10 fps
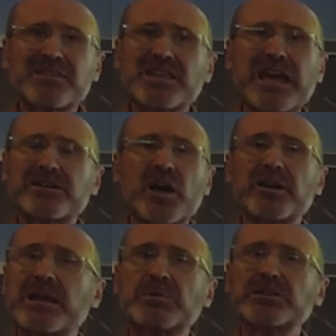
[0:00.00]
they're not
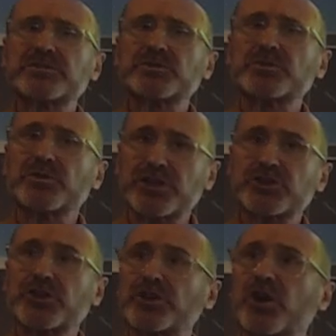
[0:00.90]
able to
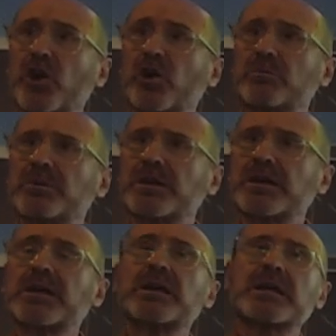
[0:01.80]
return home
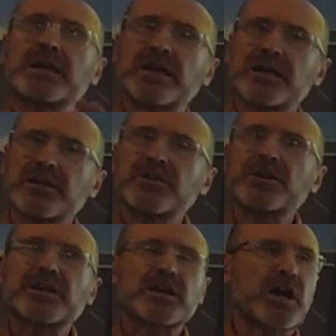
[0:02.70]

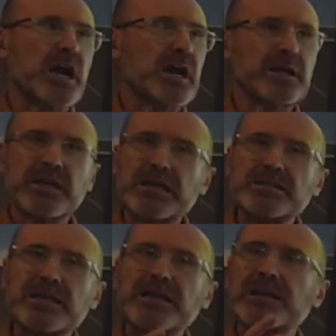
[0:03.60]
the car is
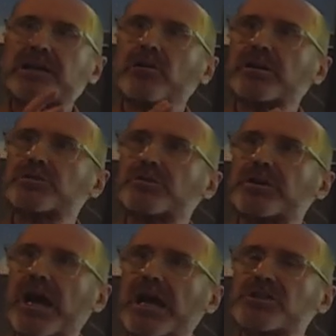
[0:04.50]
clearly going to
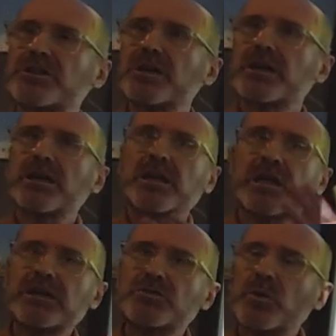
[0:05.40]
crash
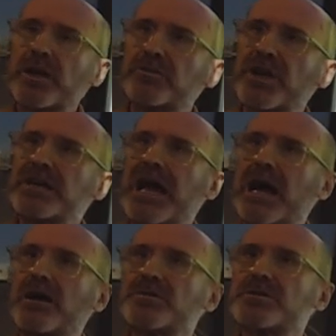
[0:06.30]
into a
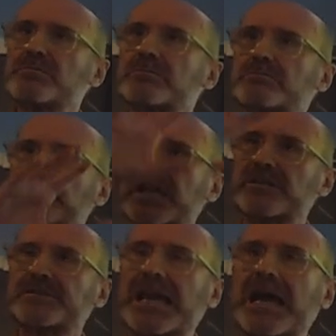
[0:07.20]
greenhouse made
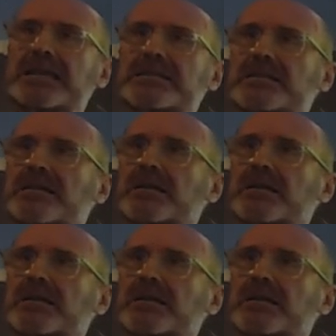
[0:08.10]
of glass